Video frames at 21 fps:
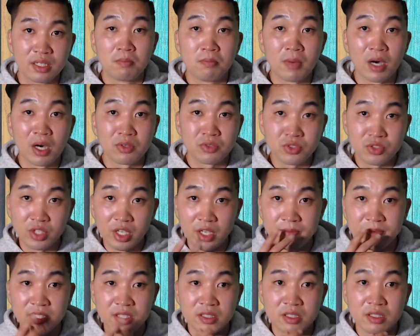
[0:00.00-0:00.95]
Mouth
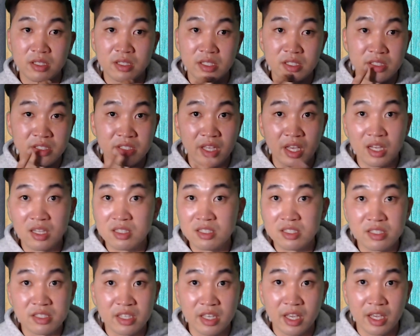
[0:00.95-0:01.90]
shape is exactly
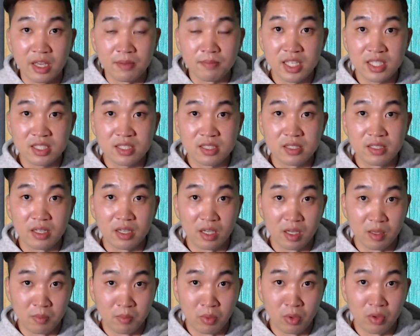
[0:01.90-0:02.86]
the same
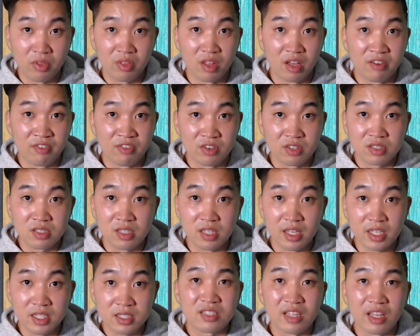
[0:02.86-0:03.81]
and both are
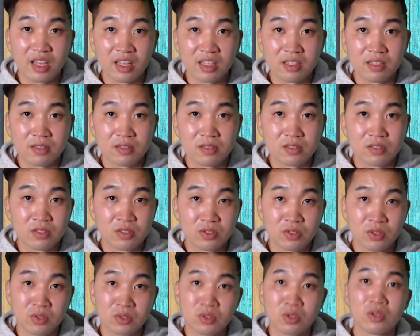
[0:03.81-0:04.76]
voiceless.
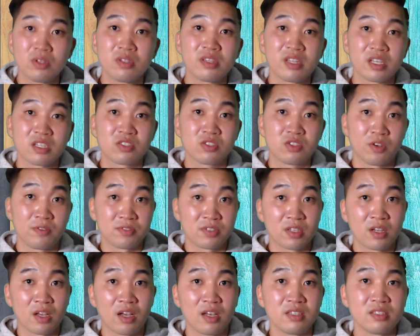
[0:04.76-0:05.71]
So don't think
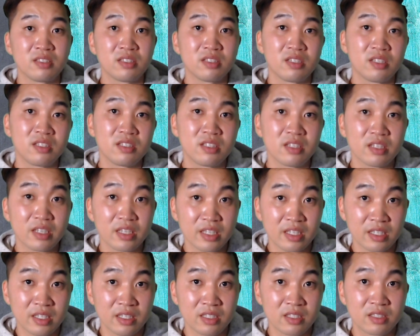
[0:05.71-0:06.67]
soft consonant
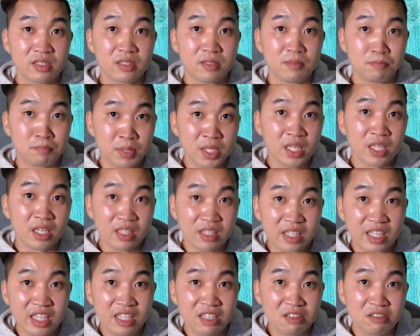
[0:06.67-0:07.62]
is B
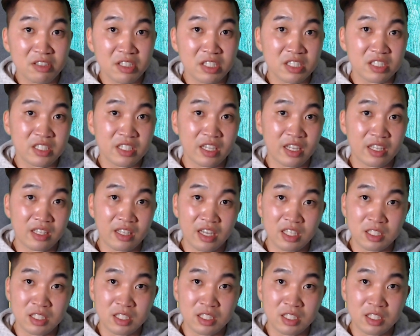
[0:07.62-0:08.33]
in English and